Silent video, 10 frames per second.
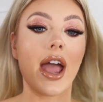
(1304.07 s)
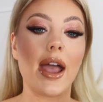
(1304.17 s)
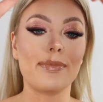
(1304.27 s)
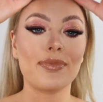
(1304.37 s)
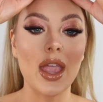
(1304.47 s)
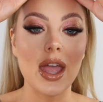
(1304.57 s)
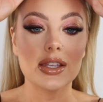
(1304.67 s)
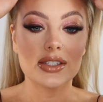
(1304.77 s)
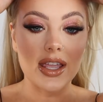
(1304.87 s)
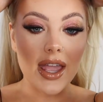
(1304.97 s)

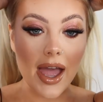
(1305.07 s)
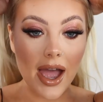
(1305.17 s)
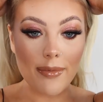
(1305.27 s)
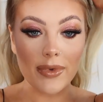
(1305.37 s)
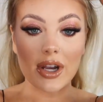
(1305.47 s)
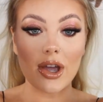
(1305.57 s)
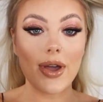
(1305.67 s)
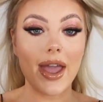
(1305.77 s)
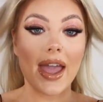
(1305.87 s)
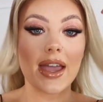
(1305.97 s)
So yeah, I'm going to go
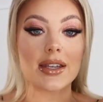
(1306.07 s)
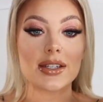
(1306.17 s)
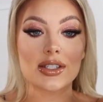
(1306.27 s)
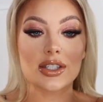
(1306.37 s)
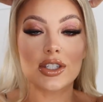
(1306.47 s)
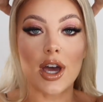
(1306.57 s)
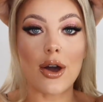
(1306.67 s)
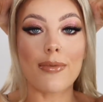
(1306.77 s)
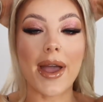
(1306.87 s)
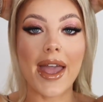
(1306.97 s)
ahead and
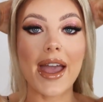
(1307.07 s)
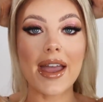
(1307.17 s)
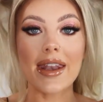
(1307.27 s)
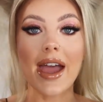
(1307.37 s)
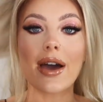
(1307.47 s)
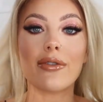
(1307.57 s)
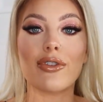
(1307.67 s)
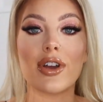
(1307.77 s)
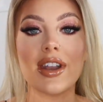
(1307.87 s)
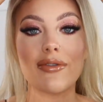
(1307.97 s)
style my hair now
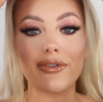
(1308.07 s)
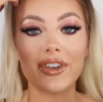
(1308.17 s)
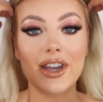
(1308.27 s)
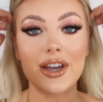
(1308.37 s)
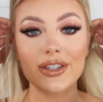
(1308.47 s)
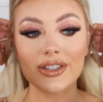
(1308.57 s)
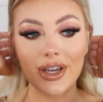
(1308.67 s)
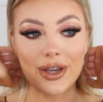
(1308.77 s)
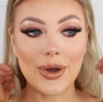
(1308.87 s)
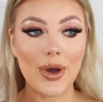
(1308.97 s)
for another video.
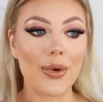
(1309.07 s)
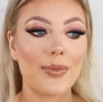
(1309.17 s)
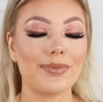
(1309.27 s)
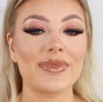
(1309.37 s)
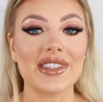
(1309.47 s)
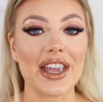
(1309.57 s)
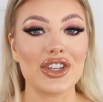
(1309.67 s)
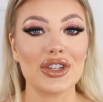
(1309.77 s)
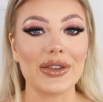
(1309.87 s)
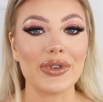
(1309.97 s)
So stay
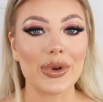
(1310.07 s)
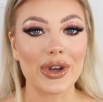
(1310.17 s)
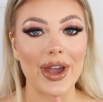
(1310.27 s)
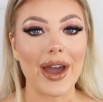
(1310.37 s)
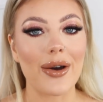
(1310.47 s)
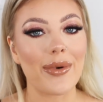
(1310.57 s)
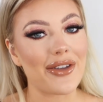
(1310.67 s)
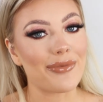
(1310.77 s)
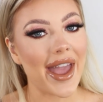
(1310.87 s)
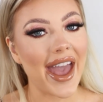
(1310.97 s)
tuned if you want to know how I
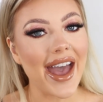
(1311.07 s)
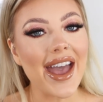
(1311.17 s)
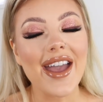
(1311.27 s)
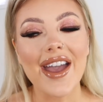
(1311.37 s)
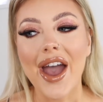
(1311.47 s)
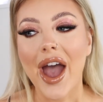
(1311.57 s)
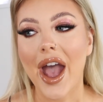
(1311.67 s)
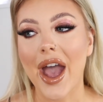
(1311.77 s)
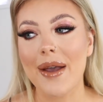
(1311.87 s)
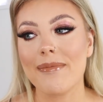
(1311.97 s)
wave my hair.
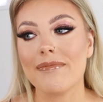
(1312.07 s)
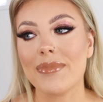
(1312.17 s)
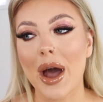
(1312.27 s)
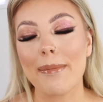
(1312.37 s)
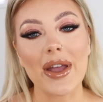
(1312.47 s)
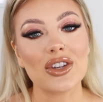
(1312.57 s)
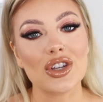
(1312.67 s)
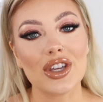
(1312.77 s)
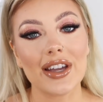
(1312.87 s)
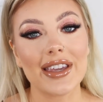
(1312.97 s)
But make
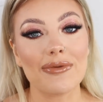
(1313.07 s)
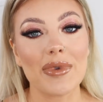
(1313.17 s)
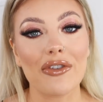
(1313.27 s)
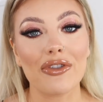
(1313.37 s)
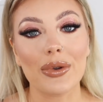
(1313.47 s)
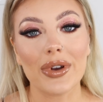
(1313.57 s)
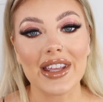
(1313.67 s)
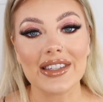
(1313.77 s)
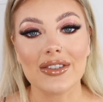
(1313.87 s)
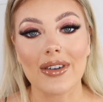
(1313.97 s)
sure you go and give me a follow on
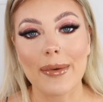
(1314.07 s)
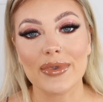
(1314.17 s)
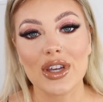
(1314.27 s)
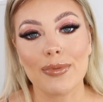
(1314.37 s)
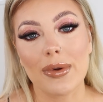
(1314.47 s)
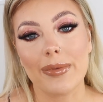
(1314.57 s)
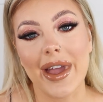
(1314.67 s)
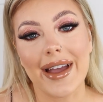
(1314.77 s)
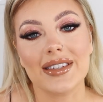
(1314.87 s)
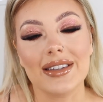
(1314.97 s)
Instagram, because I'll probably be
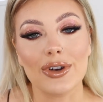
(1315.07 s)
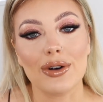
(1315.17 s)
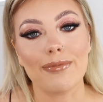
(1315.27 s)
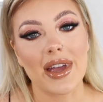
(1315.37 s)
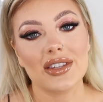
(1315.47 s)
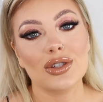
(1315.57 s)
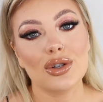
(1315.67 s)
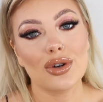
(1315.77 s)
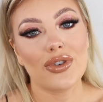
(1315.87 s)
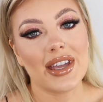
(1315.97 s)
active on my
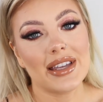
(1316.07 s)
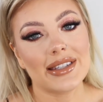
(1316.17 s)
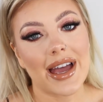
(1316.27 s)
stories.